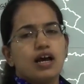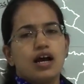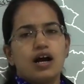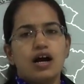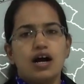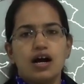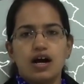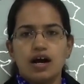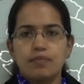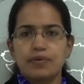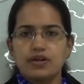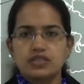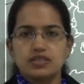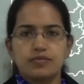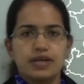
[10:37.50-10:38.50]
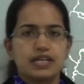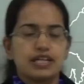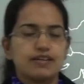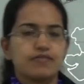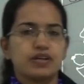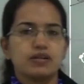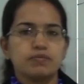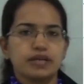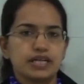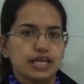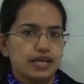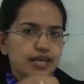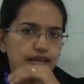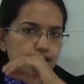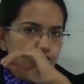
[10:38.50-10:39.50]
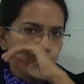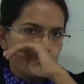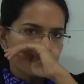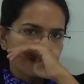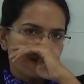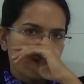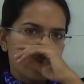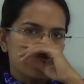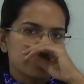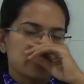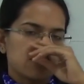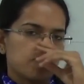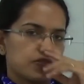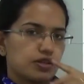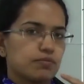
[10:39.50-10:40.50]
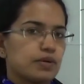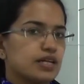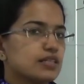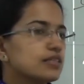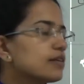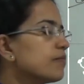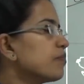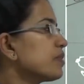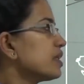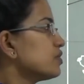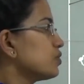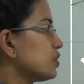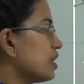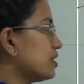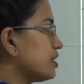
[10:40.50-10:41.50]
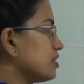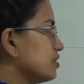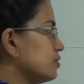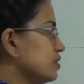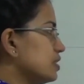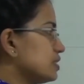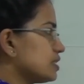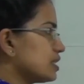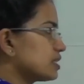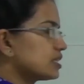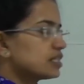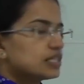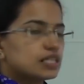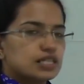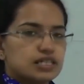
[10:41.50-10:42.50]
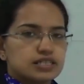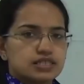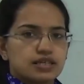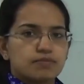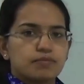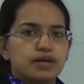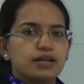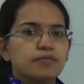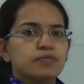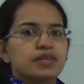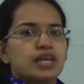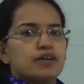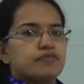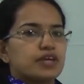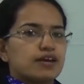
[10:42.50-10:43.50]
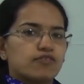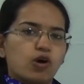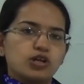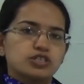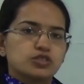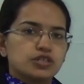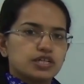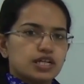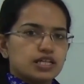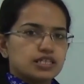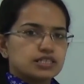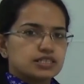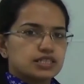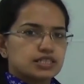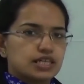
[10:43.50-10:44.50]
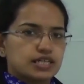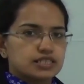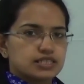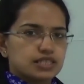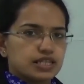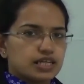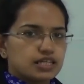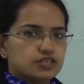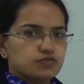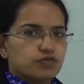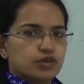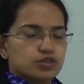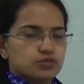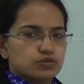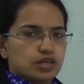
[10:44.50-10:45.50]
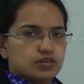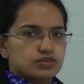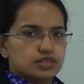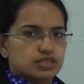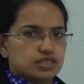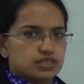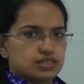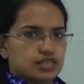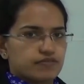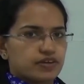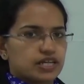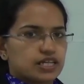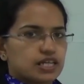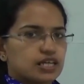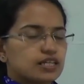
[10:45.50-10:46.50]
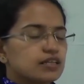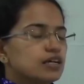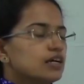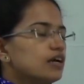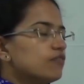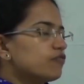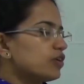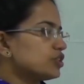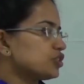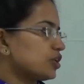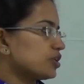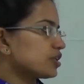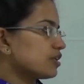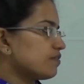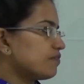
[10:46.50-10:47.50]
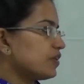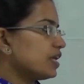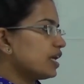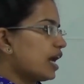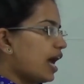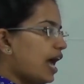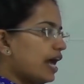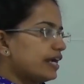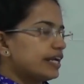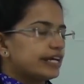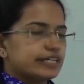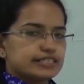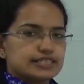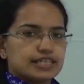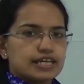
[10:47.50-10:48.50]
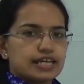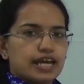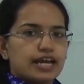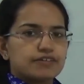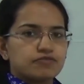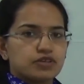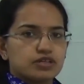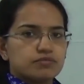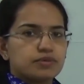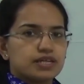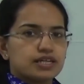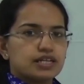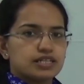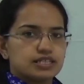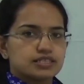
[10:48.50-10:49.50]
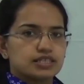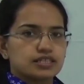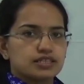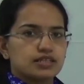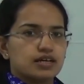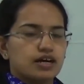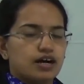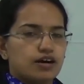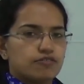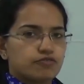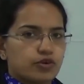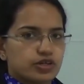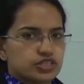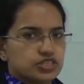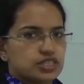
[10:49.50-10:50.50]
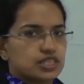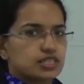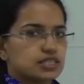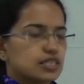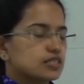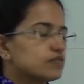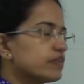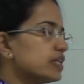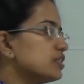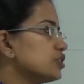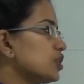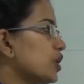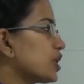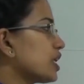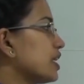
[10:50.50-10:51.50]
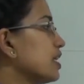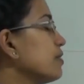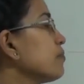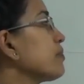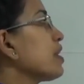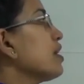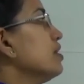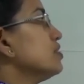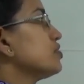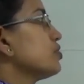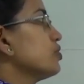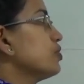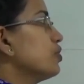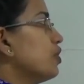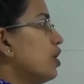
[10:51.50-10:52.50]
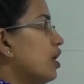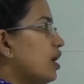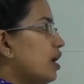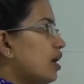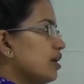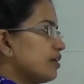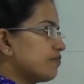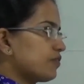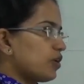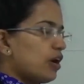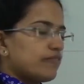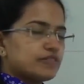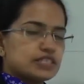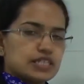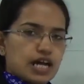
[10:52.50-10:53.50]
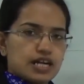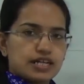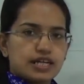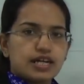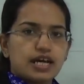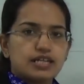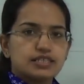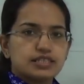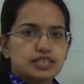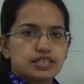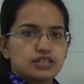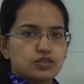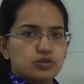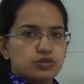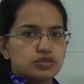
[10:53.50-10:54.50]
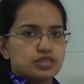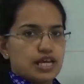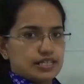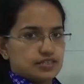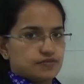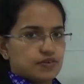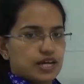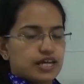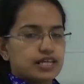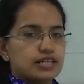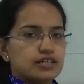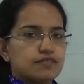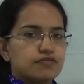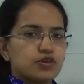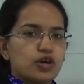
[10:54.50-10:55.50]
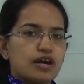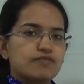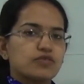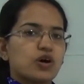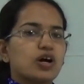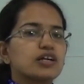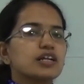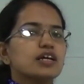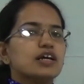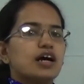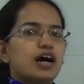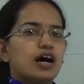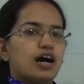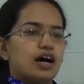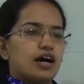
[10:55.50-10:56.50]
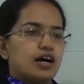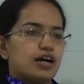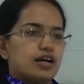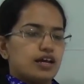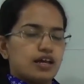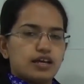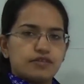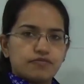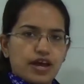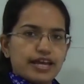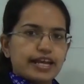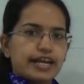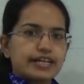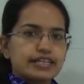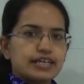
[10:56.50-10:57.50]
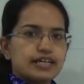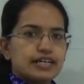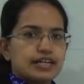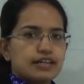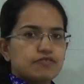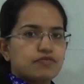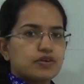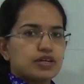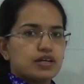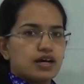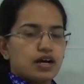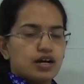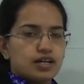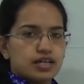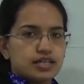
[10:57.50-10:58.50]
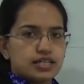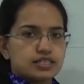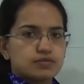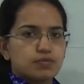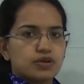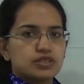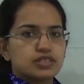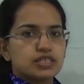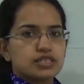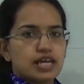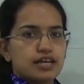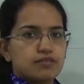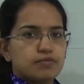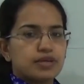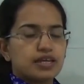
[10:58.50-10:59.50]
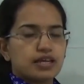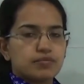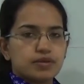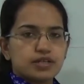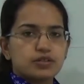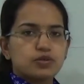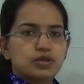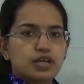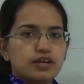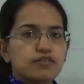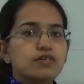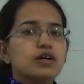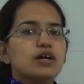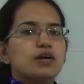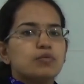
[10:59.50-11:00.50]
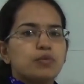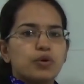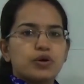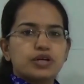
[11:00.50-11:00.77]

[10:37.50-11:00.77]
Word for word: Approximately we will be taking one class every month to continue this session till December. We have also released the test series for 2017 for geography and essay, and we will be releasing for GS as well shortly. So if you have started answering those, that's fine. If you have not, if I get the early responses, I will be able to give more